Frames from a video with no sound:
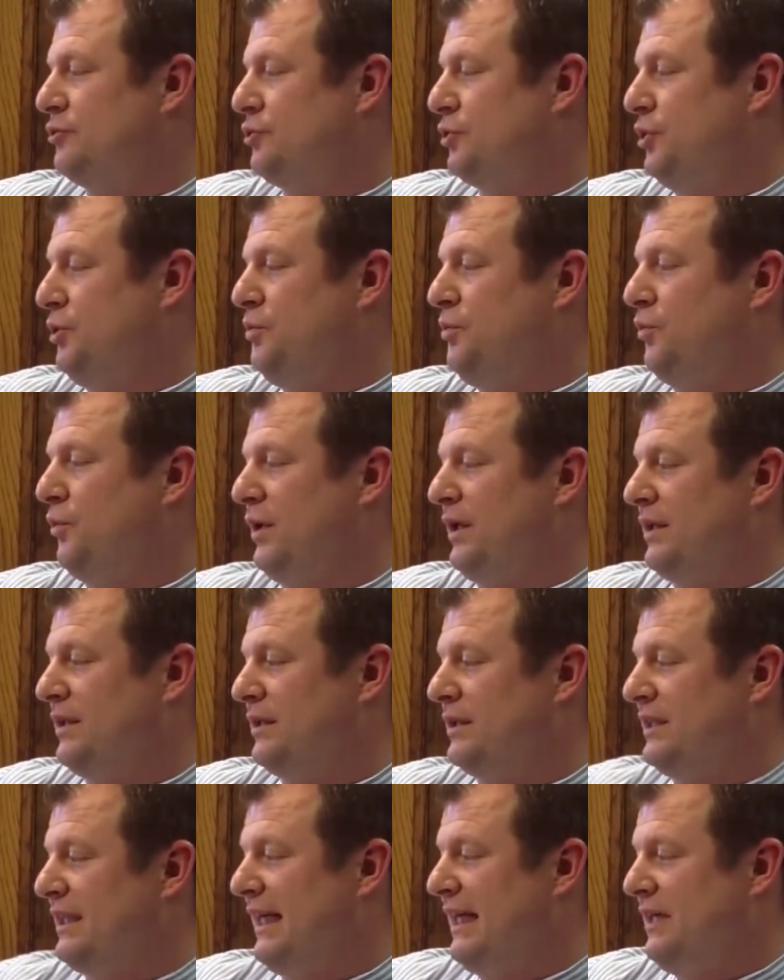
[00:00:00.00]
troop went on
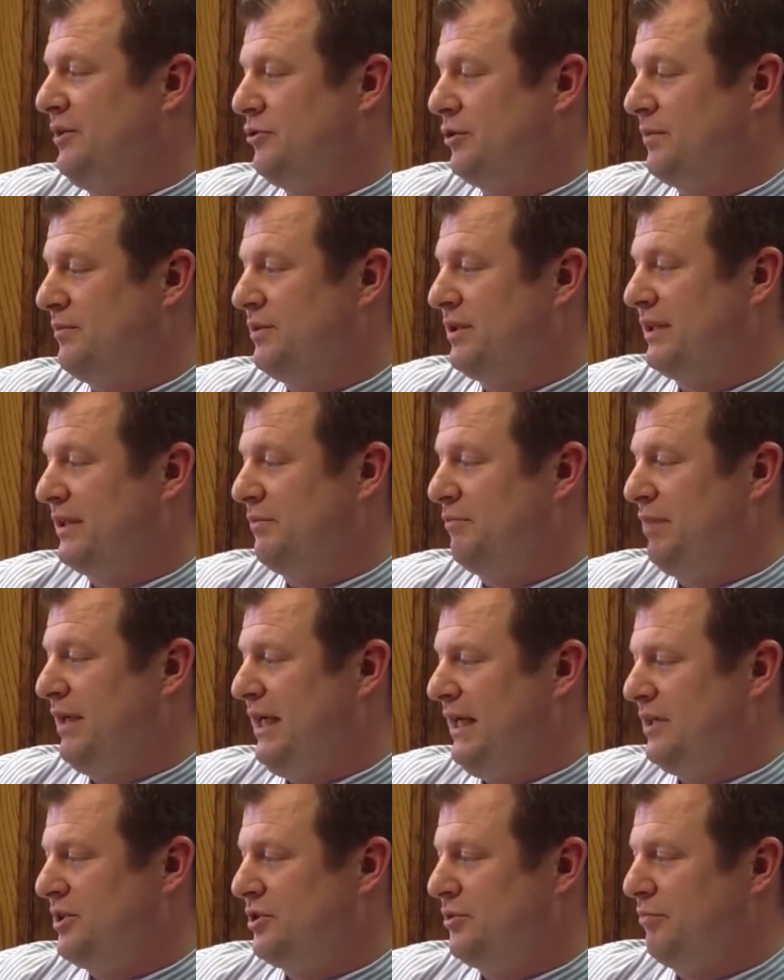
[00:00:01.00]
a day trip to the
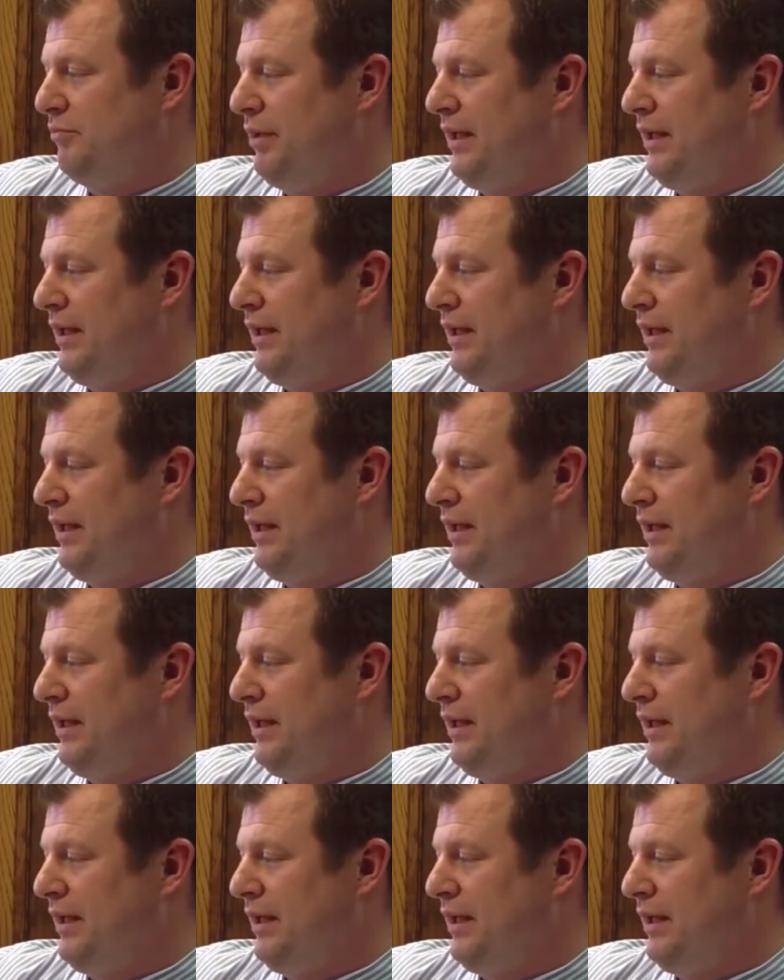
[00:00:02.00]
beach.